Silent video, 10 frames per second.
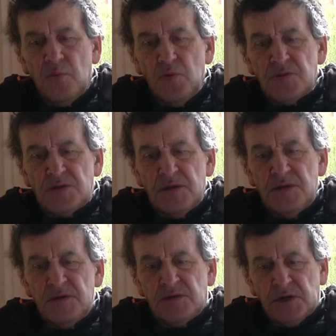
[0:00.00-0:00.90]
was at the
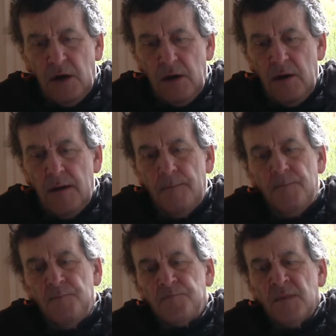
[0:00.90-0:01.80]
time,
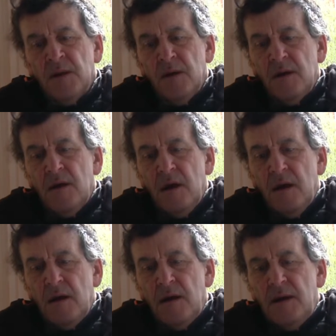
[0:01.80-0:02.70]

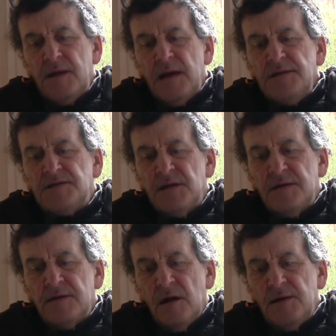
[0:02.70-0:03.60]
in
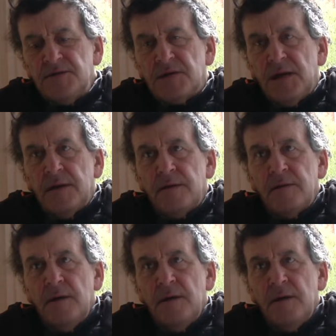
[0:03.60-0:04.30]
1819,